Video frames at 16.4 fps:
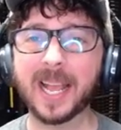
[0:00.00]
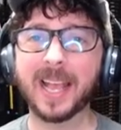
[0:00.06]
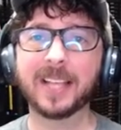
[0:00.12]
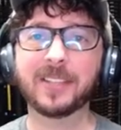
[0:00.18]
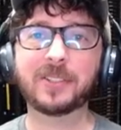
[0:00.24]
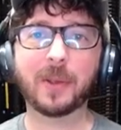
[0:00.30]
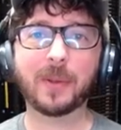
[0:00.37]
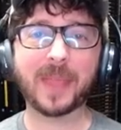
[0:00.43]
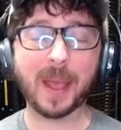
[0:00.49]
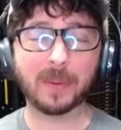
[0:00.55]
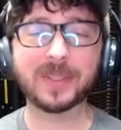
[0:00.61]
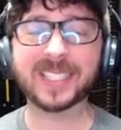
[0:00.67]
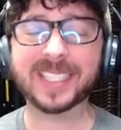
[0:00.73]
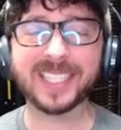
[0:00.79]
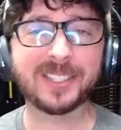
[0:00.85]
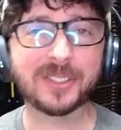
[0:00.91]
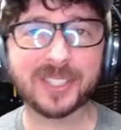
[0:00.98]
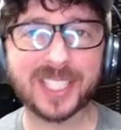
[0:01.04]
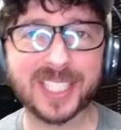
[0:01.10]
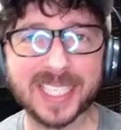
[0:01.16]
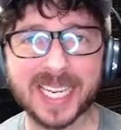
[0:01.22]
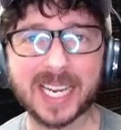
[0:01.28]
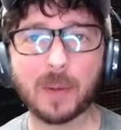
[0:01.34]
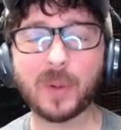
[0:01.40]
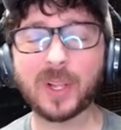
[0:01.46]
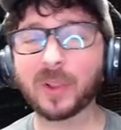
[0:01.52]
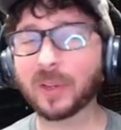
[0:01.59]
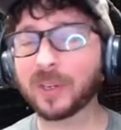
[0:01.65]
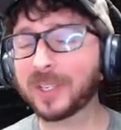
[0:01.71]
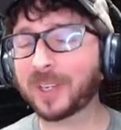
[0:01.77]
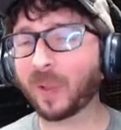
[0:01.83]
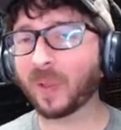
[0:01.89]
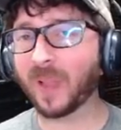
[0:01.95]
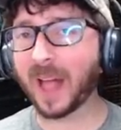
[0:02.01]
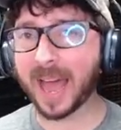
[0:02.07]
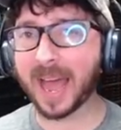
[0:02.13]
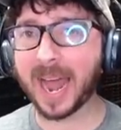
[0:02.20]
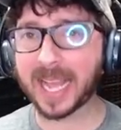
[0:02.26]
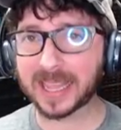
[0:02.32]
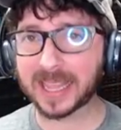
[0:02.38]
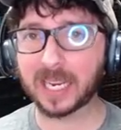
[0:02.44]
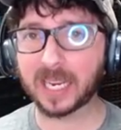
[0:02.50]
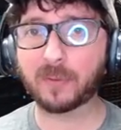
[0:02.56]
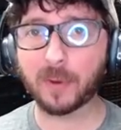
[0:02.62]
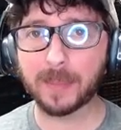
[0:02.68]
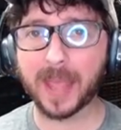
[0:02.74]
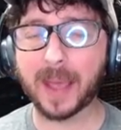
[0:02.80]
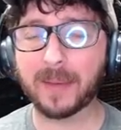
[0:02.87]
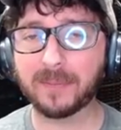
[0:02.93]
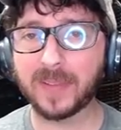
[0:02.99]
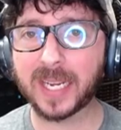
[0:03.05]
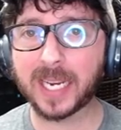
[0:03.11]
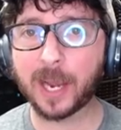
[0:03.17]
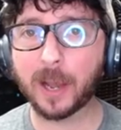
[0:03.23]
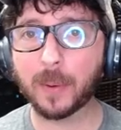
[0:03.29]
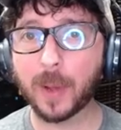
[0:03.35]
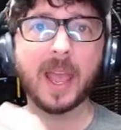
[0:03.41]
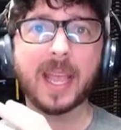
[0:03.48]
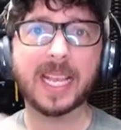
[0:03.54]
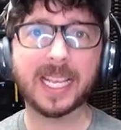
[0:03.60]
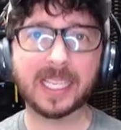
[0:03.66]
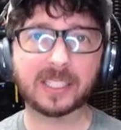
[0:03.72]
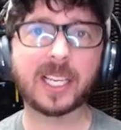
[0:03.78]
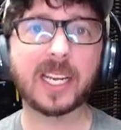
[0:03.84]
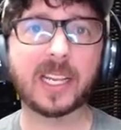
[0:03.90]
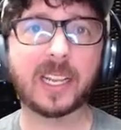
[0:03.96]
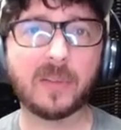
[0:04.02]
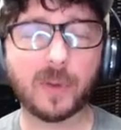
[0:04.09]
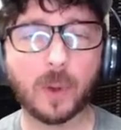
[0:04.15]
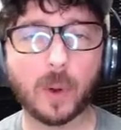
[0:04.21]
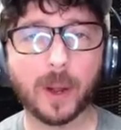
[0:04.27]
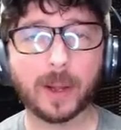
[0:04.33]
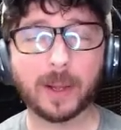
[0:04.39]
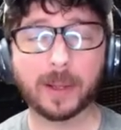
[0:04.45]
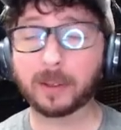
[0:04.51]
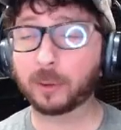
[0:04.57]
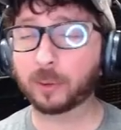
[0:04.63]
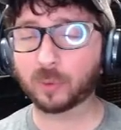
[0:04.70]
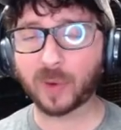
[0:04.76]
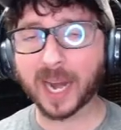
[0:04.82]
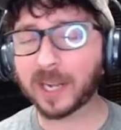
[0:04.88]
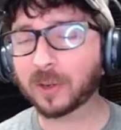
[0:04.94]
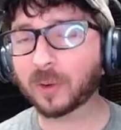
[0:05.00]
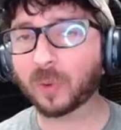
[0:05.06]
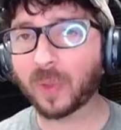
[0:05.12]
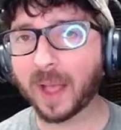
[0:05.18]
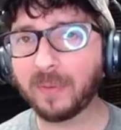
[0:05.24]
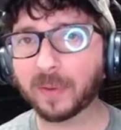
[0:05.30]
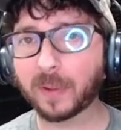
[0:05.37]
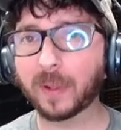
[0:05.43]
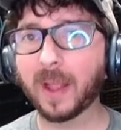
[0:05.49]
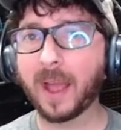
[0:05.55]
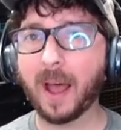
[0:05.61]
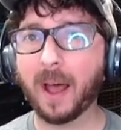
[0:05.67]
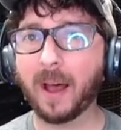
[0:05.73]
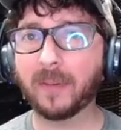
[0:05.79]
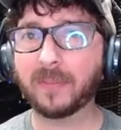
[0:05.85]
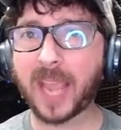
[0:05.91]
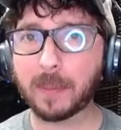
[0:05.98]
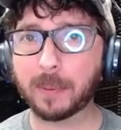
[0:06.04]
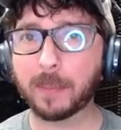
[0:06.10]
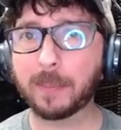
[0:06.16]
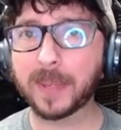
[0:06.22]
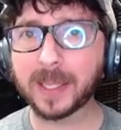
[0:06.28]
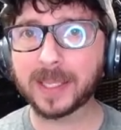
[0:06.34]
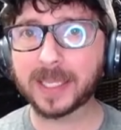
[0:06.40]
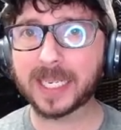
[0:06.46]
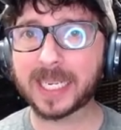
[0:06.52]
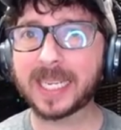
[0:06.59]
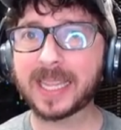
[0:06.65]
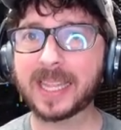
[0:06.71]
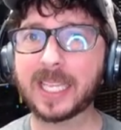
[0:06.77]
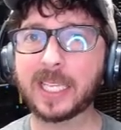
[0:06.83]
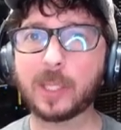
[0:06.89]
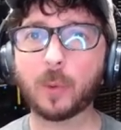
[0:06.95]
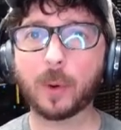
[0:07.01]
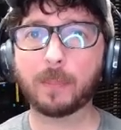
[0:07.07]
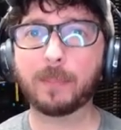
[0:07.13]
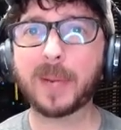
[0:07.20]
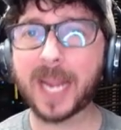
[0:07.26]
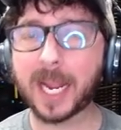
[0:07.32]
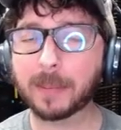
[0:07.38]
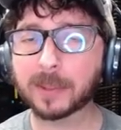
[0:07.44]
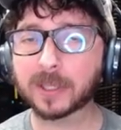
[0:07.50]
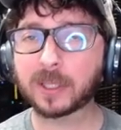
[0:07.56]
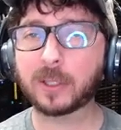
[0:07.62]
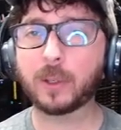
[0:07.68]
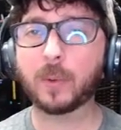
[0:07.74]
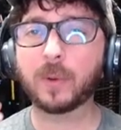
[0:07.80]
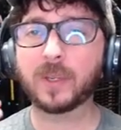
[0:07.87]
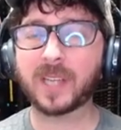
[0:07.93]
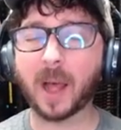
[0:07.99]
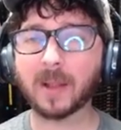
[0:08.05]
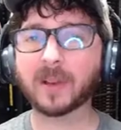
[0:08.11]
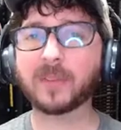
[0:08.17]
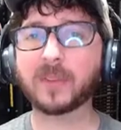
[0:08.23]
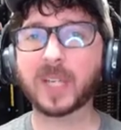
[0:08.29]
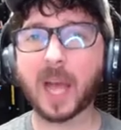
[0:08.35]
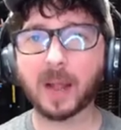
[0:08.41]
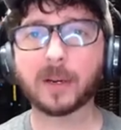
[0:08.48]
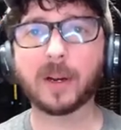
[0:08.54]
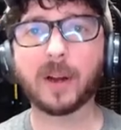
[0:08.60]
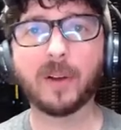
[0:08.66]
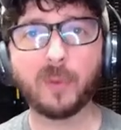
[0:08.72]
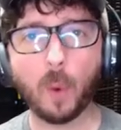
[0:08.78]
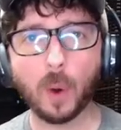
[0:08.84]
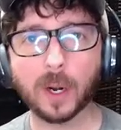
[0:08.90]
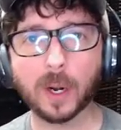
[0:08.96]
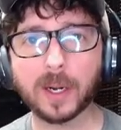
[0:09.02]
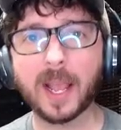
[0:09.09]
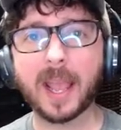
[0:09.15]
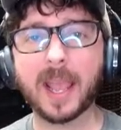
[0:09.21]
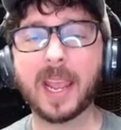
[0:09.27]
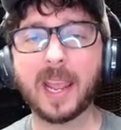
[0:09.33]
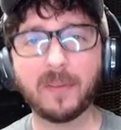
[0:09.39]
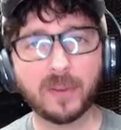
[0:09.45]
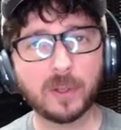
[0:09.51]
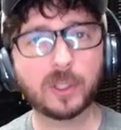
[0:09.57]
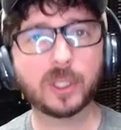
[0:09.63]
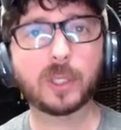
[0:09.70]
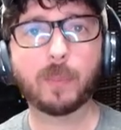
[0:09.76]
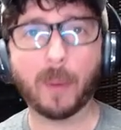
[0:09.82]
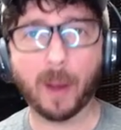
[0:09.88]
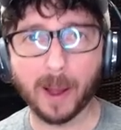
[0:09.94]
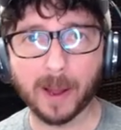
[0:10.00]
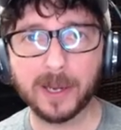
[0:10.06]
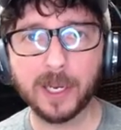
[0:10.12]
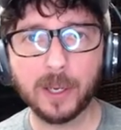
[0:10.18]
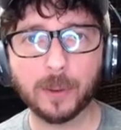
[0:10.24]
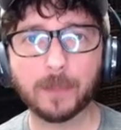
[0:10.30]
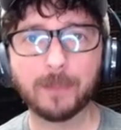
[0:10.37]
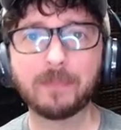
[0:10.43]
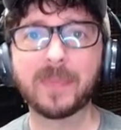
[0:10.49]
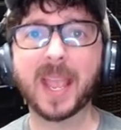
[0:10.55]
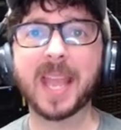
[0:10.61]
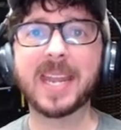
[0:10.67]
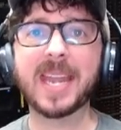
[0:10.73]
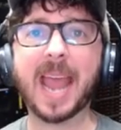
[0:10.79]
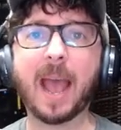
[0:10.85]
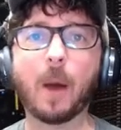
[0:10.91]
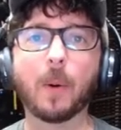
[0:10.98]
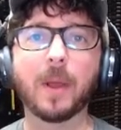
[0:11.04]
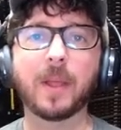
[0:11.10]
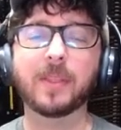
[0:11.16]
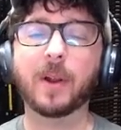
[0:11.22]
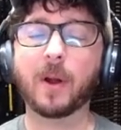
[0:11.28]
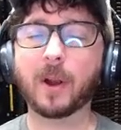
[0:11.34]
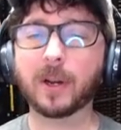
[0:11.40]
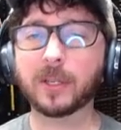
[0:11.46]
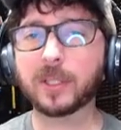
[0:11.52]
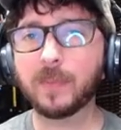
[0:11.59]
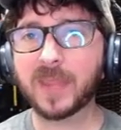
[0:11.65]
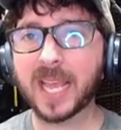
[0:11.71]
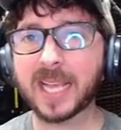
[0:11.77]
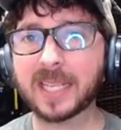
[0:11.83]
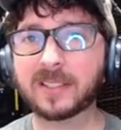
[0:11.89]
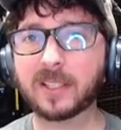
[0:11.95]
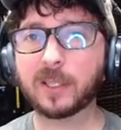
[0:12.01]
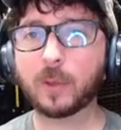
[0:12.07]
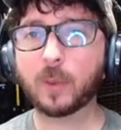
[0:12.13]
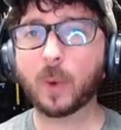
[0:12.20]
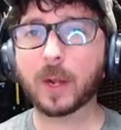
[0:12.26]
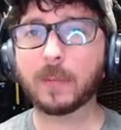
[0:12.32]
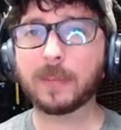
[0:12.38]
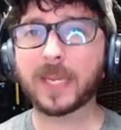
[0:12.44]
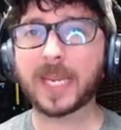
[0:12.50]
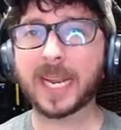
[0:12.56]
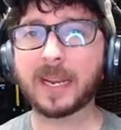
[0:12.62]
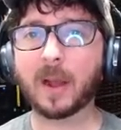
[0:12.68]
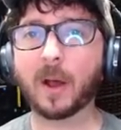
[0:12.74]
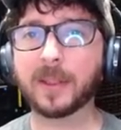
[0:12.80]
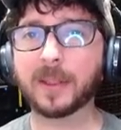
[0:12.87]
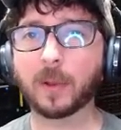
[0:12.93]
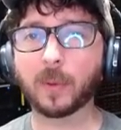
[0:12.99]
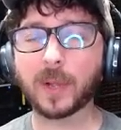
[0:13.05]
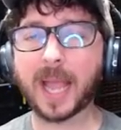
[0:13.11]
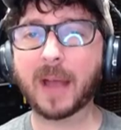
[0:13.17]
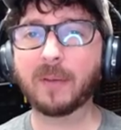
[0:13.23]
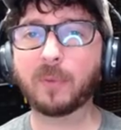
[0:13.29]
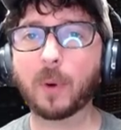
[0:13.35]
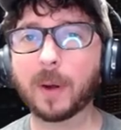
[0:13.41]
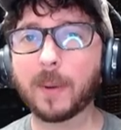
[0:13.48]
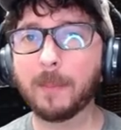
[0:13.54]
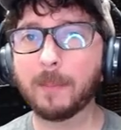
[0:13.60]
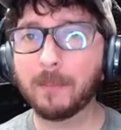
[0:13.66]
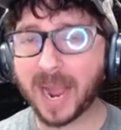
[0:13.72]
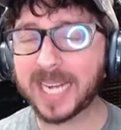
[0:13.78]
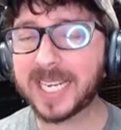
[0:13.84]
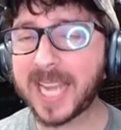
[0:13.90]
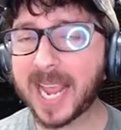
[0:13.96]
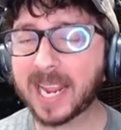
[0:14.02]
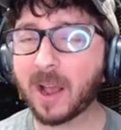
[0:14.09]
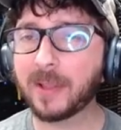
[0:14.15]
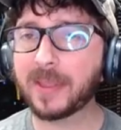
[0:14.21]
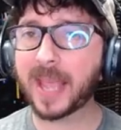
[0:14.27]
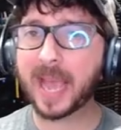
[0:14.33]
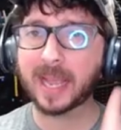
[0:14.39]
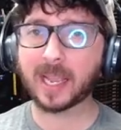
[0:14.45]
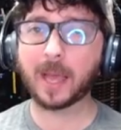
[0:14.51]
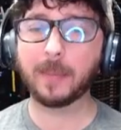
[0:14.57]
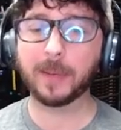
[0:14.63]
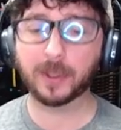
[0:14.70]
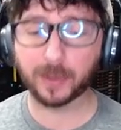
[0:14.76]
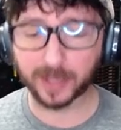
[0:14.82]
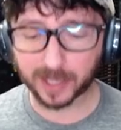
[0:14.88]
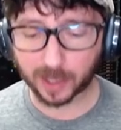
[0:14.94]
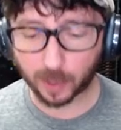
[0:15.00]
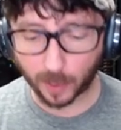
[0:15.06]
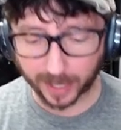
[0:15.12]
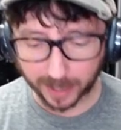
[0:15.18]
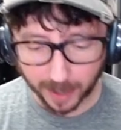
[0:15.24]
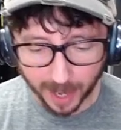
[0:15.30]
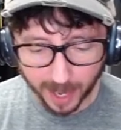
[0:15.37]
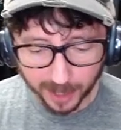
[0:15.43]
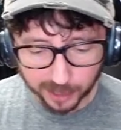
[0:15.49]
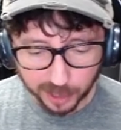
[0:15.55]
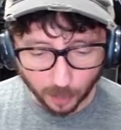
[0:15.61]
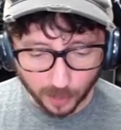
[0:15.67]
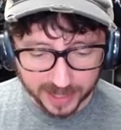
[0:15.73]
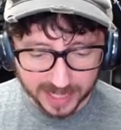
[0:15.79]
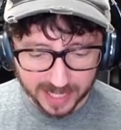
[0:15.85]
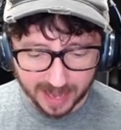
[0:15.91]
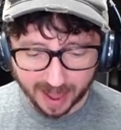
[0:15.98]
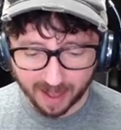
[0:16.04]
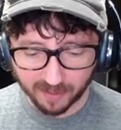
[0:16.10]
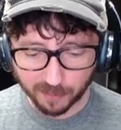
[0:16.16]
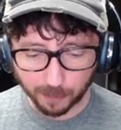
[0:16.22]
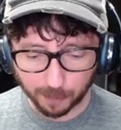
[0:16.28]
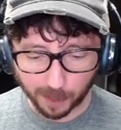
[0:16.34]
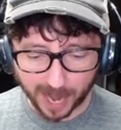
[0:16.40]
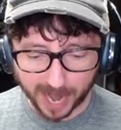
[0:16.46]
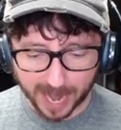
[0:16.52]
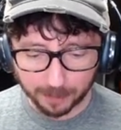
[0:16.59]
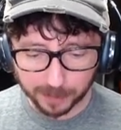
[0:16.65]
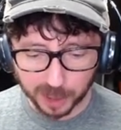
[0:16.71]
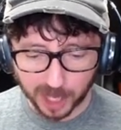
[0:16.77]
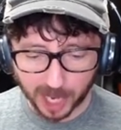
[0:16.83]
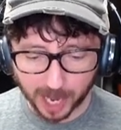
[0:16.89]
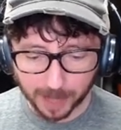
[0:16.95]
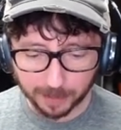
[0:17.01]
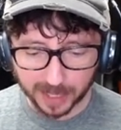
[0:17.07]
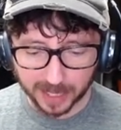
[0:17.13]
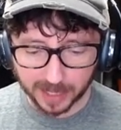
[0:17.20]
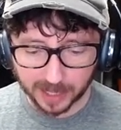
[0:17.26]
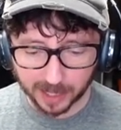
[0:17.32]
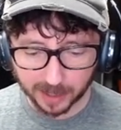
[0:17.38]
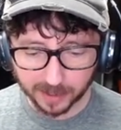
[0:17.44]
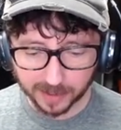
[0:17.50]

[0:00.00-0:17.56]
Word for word: So that was interesting. We learned a lot, I think, from that video, is going to give you a greater level of capability than you would be able to dollar for dollar afford if you just bought new. Now, there are some things that you want to be on the lookout for. My take on that coming really quick. So, we did have Bram chime in here.